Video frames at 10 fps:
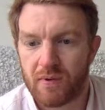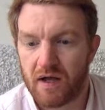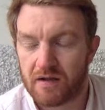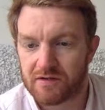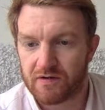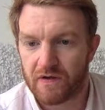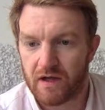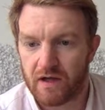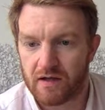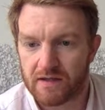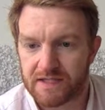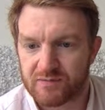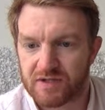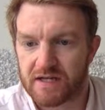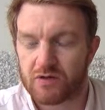part of our
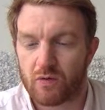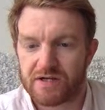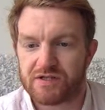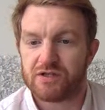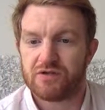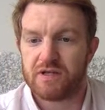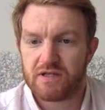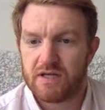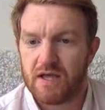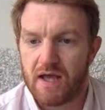simultaneous equations unit.